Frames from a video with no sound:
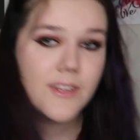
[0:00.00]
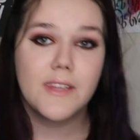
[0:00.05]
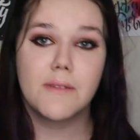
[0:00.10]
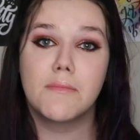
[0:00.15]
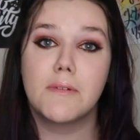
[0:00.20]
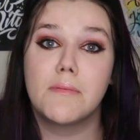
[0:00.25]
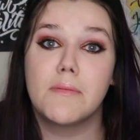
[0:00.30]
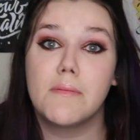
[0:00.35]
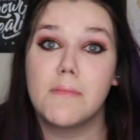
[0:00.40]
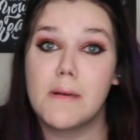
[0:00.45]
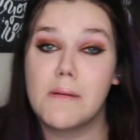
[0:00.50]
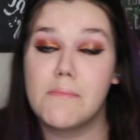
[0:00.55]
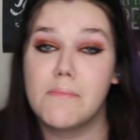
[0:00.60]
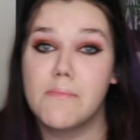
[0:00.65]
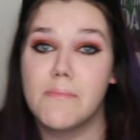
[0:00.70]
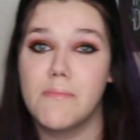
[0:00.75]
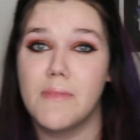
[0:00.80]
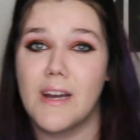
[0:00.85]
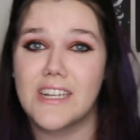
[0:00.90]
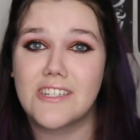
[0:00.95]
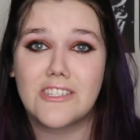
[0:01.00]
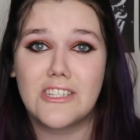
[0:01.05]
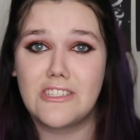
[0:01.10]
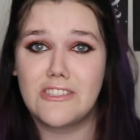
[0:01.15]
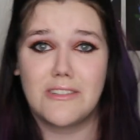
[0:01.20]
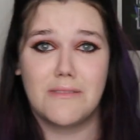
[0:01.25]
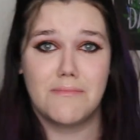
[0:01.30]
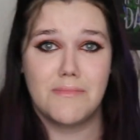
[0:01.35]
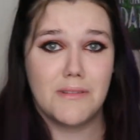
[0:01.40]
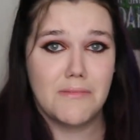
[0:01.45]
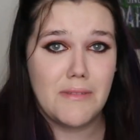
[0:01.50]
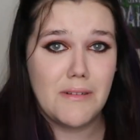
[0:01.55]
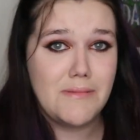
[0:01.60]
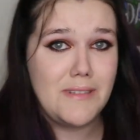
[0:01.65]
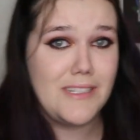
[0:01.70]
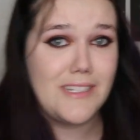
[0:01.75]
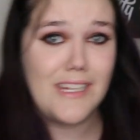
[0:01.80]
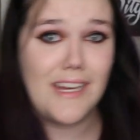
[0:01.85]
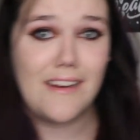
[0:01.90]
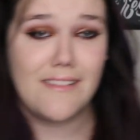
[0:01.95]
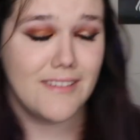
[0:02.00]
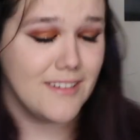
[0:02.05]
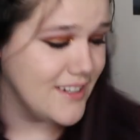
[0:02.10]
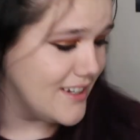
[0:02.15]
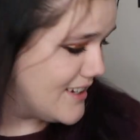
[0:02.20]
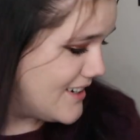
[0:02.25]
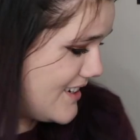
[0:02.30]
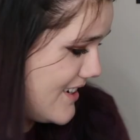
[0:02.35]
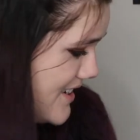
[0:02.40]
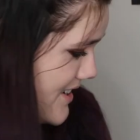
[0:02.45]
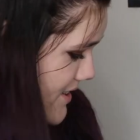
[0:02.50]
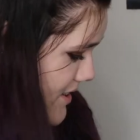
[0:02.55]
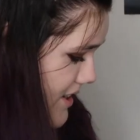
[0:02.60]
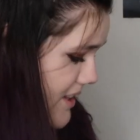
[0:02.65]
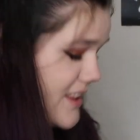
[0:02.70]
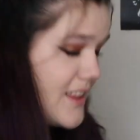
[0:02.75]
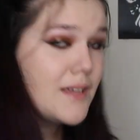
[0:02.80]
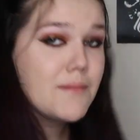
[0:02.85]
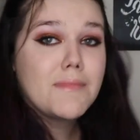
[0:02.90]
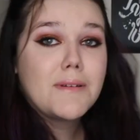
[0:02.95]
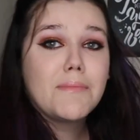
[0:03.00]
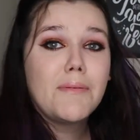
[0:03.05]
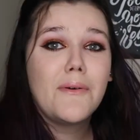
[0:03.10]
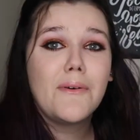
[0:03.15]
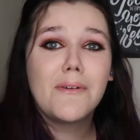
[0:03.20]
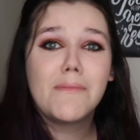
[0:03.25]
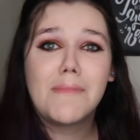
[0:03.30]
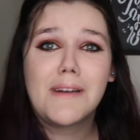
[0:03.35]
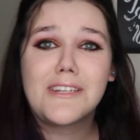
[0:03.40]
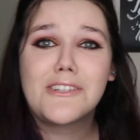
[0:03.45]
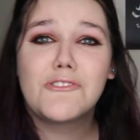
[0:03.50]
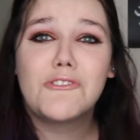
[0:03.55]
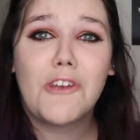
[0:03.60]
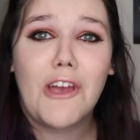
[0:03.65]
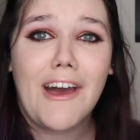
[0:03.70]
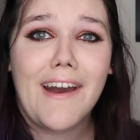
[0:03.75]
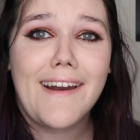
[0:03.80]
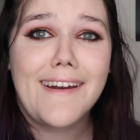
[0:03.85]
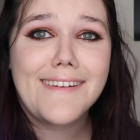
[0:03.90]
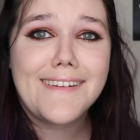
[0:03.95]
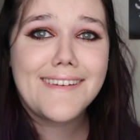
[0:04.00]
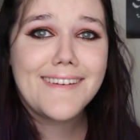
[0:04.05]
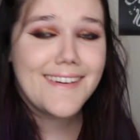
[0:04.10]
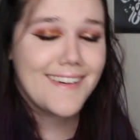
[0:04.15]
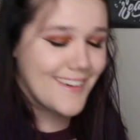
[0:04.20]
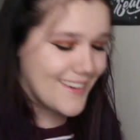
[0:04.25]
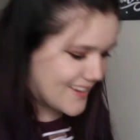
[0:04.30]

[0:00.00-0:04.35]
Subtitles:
Let me put my, actually shouldn't put my beer down. Let me pour my shot.